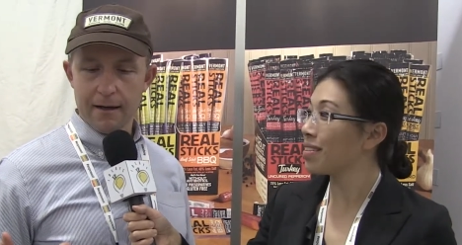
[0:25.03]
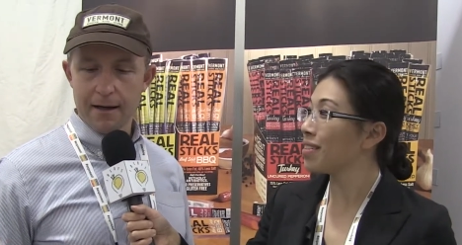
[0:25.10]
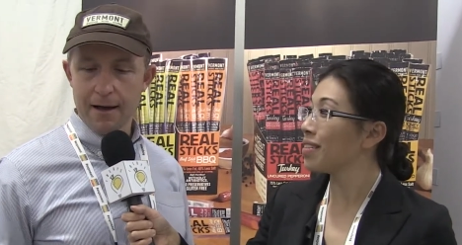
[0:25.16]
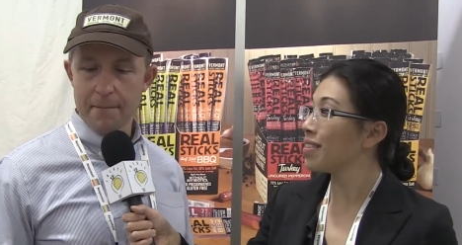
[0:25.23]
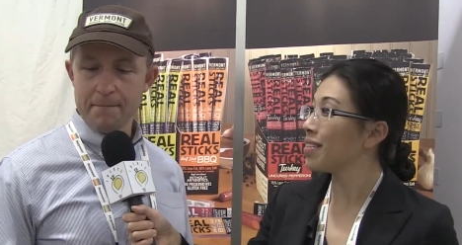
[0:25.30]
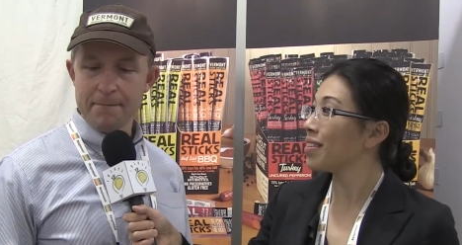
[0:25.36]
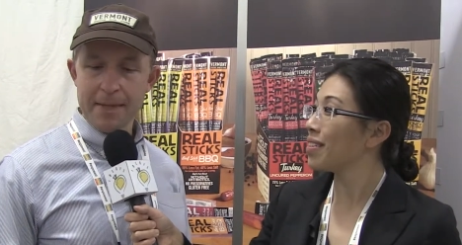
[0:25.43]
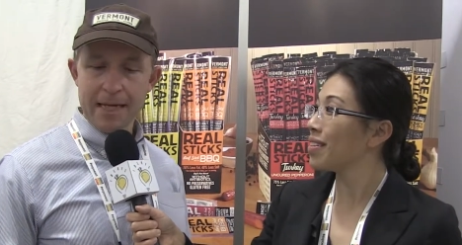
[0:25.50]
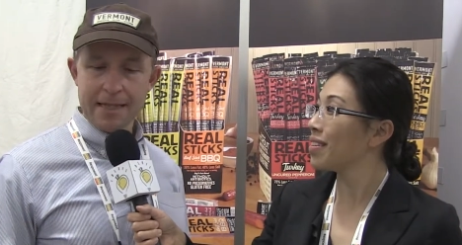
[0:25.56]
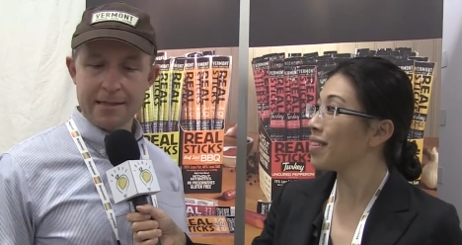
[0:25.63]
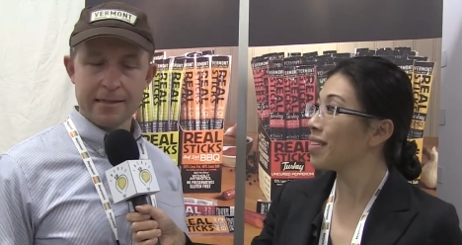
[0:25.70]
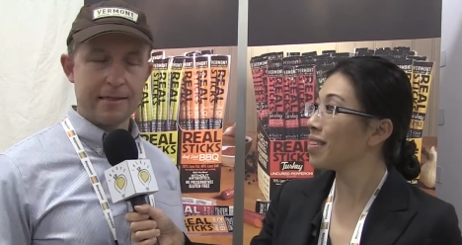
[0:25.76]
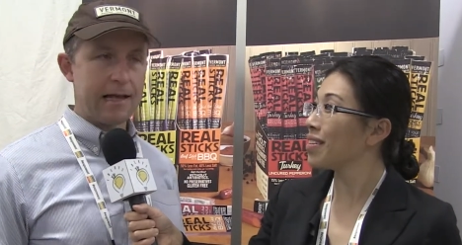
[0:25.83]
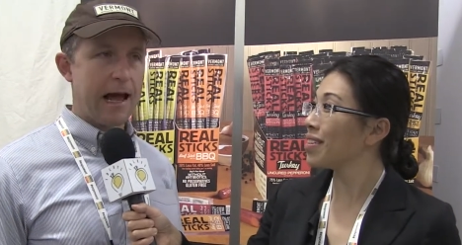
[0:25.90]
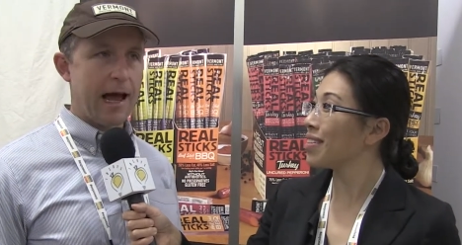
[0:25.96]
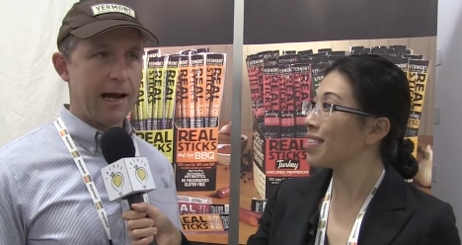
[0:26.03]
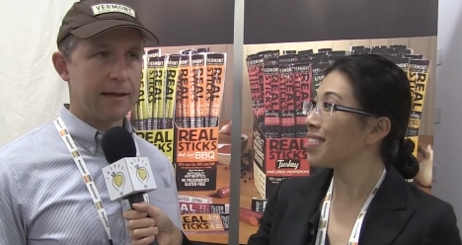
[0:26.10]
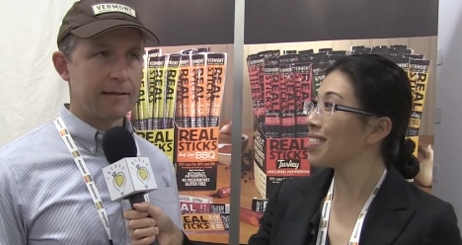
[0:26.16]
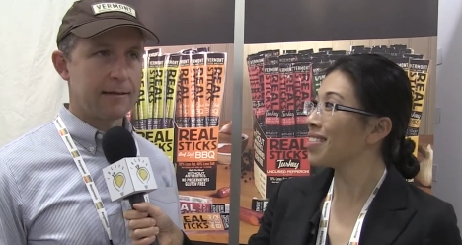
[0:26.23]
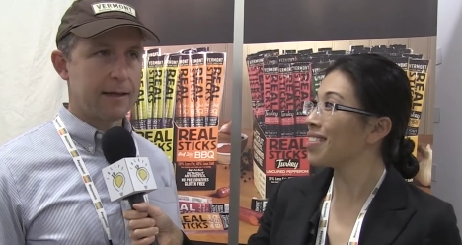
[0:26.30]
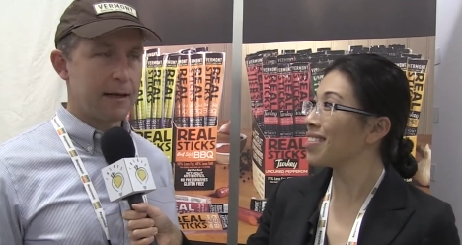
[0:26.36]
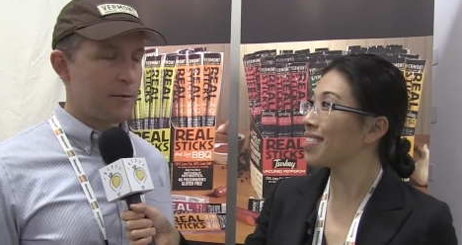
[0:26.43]
Speaker 1: a meat
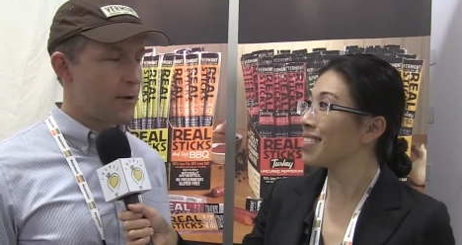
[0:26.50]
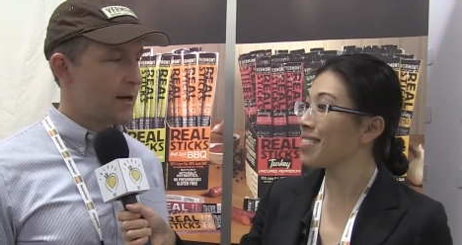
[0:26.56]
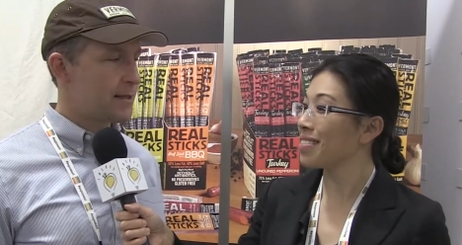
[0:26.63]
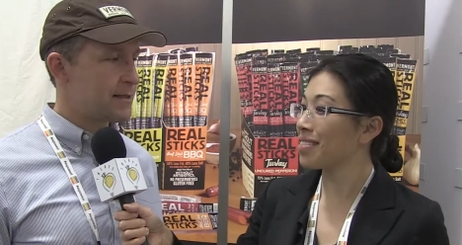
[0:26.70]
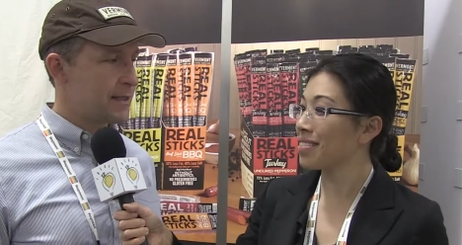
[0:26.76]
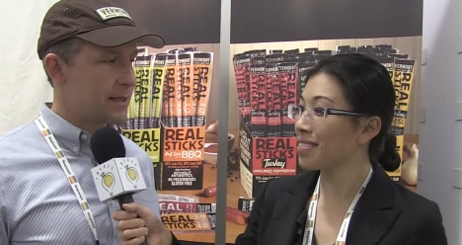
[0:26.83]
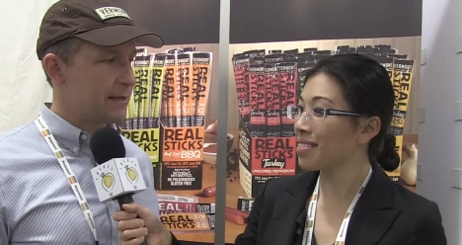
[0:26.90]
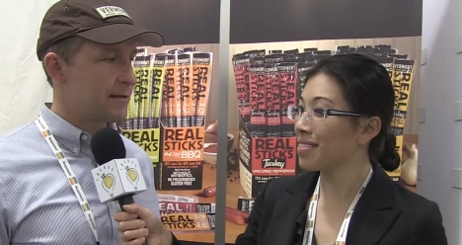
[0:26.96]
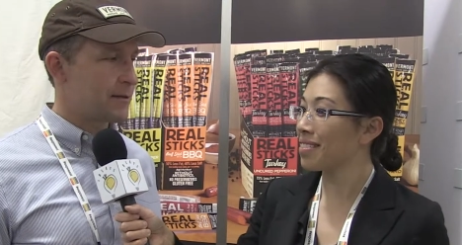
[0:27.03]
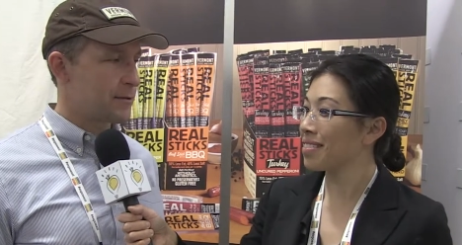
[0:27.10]
snack that I wanted to eat.